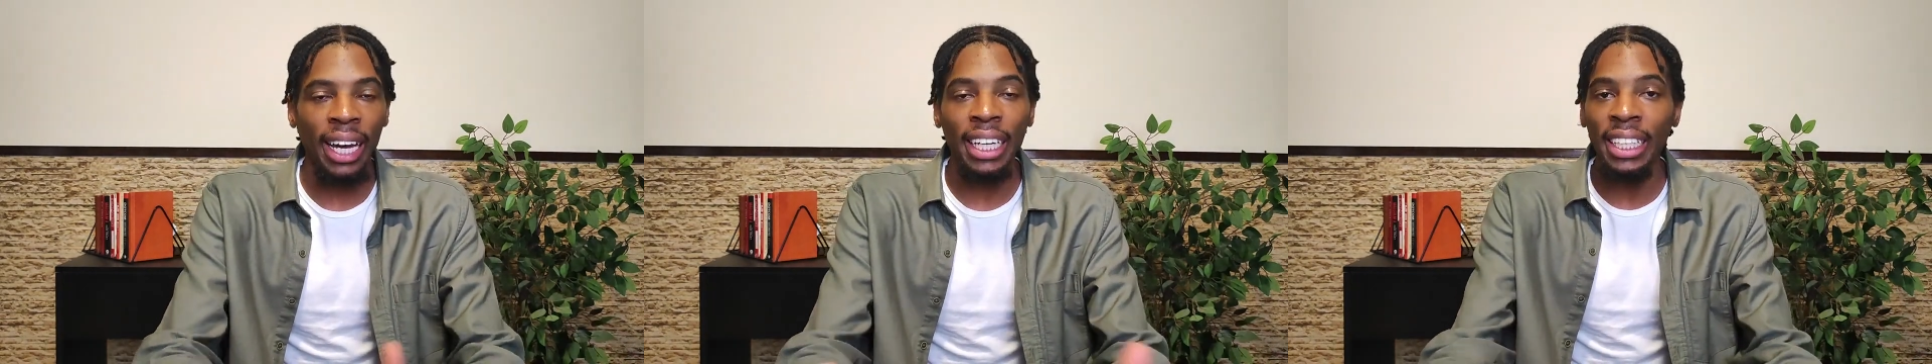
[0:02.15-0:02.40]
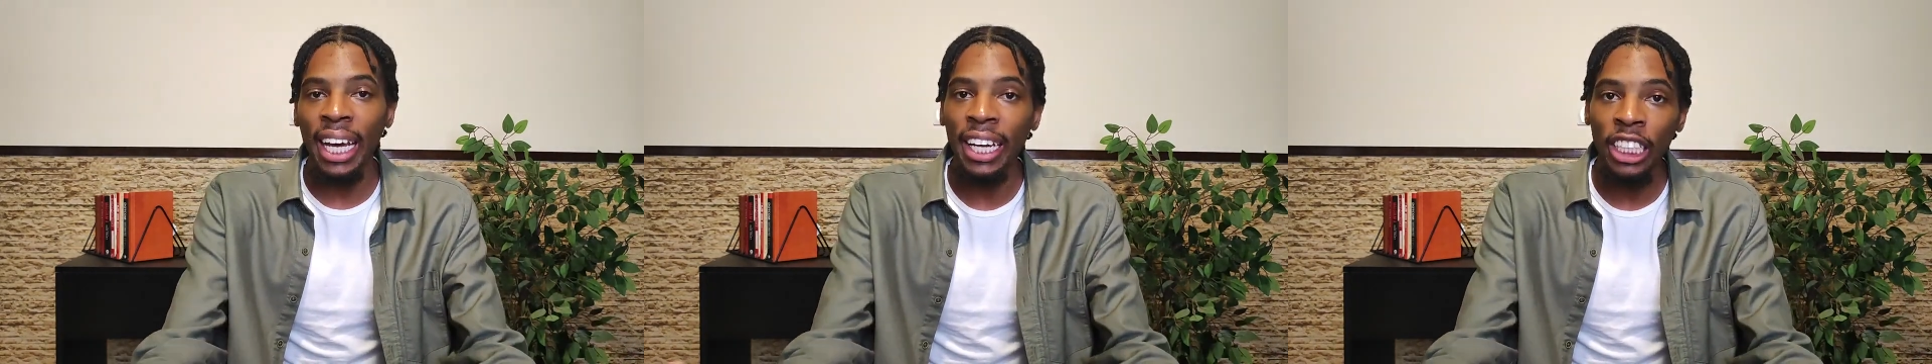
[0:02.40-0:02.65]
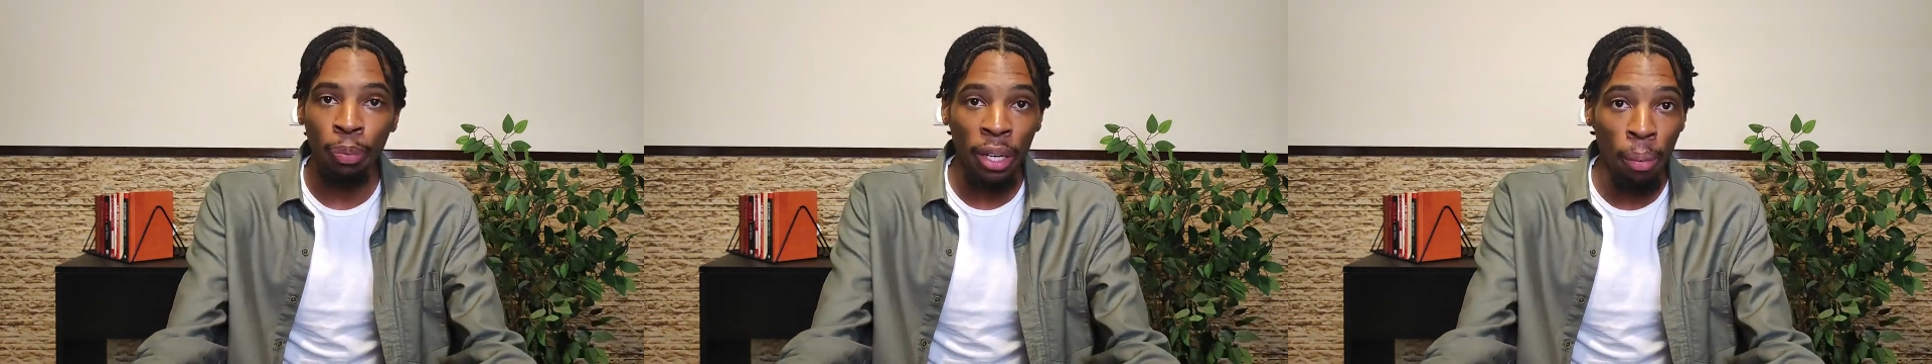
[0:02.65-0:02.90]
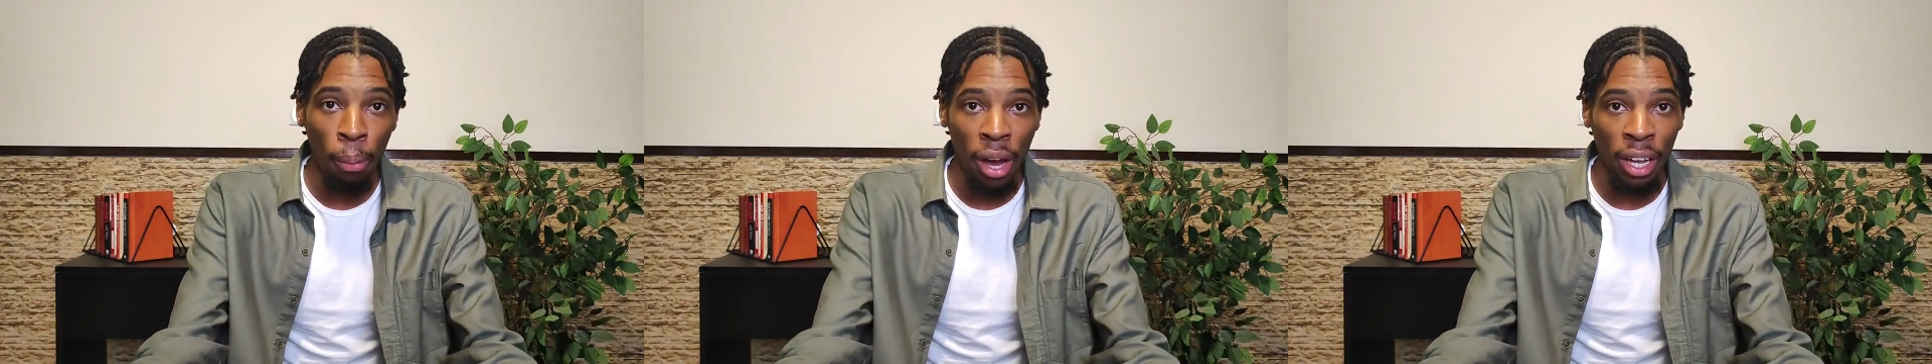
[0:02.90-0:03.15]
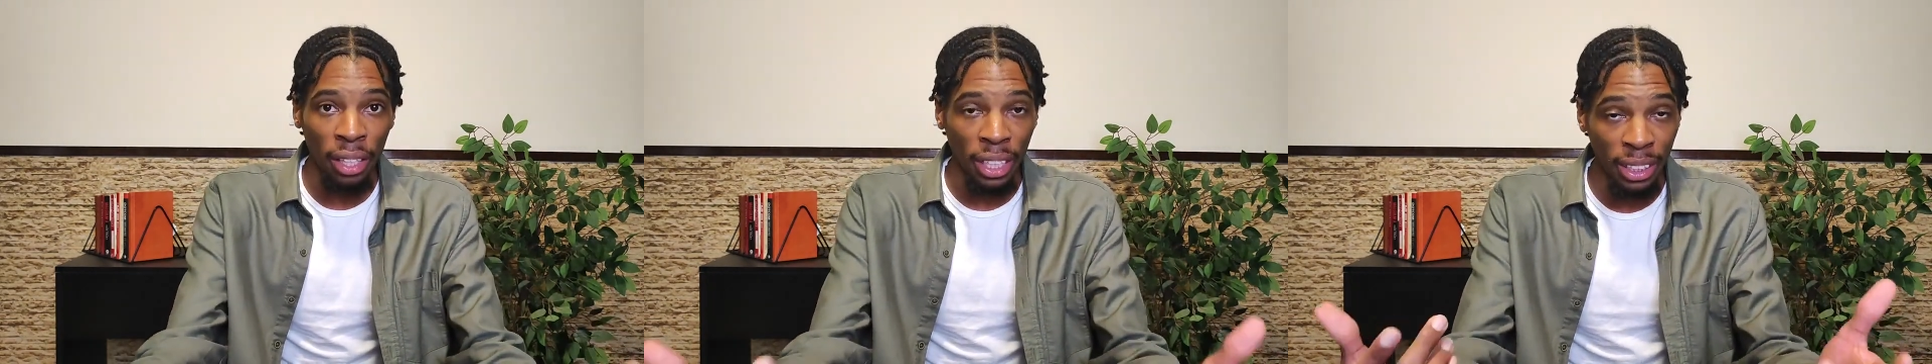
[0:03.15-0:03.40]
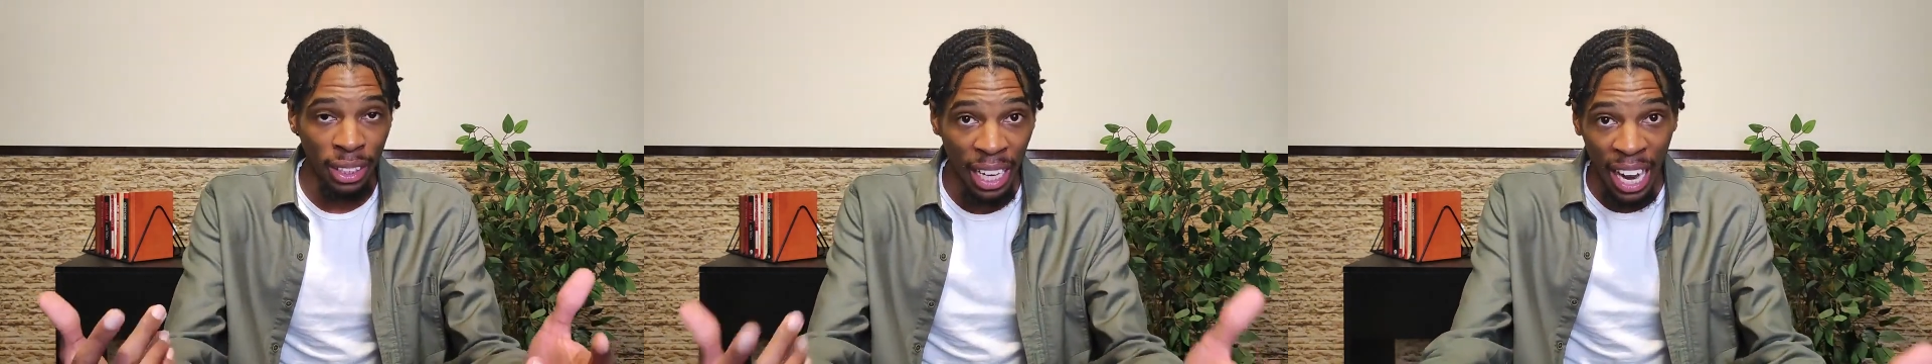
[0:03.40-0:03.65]
I decided to spend a month
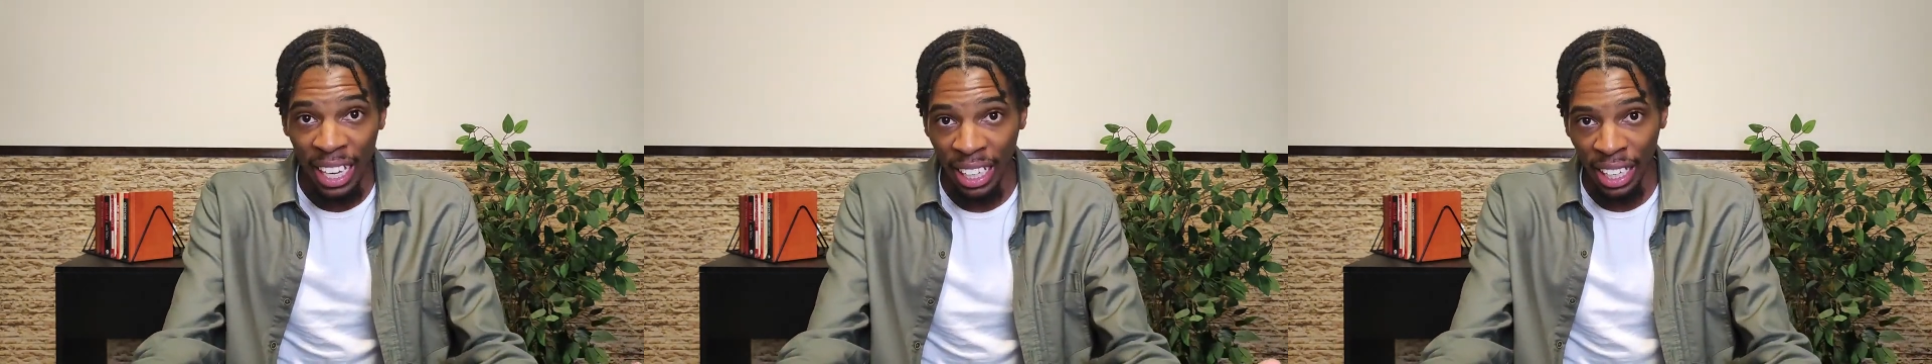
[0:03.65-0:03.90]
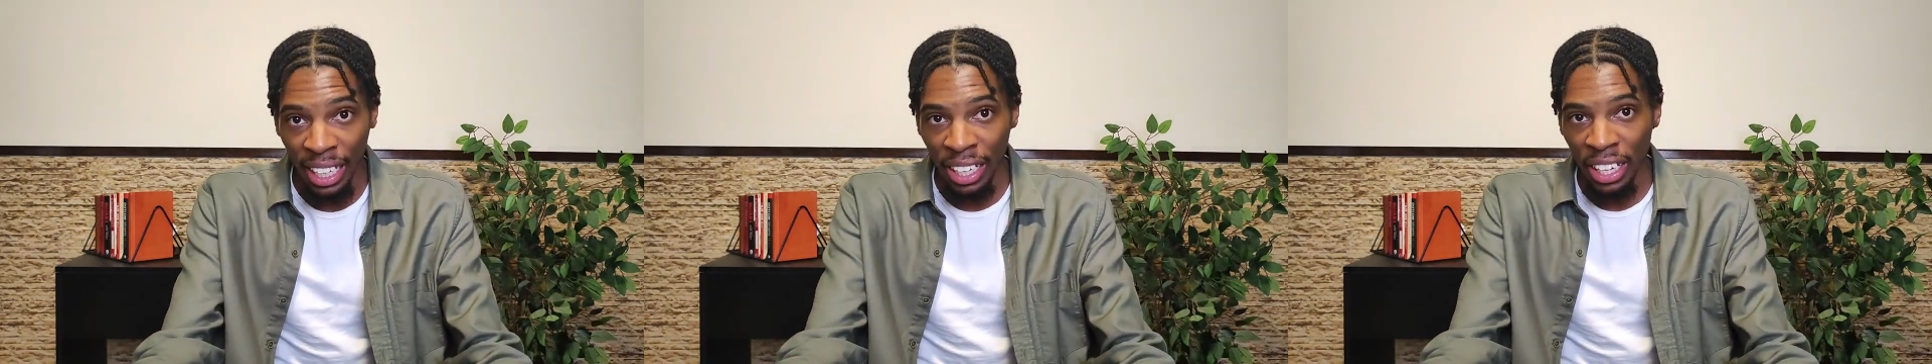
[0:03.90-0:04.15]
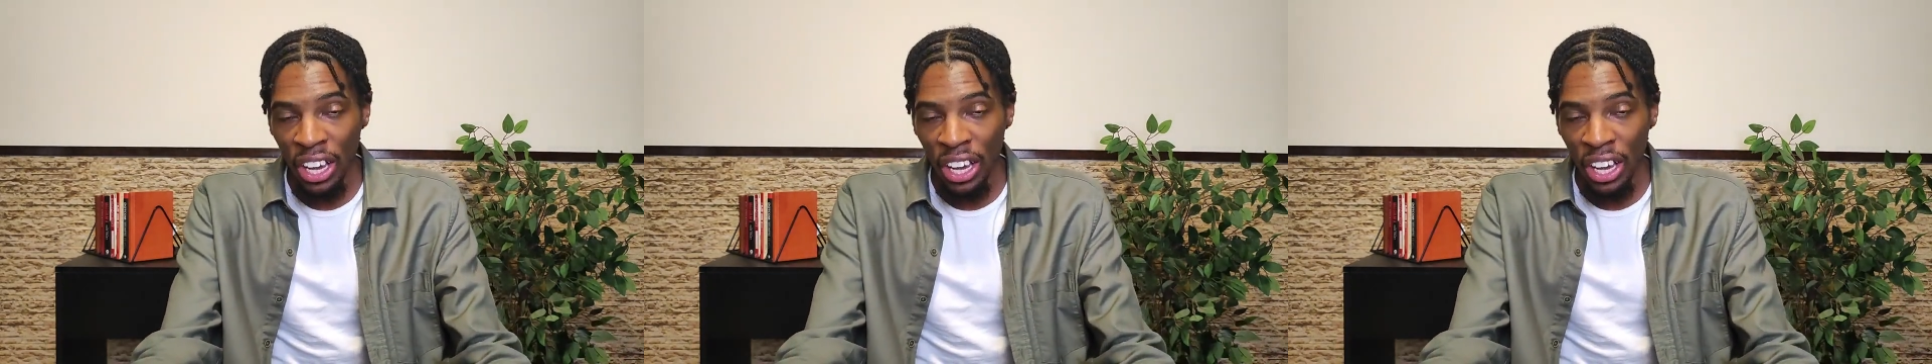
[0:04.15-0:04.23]
in Thailand.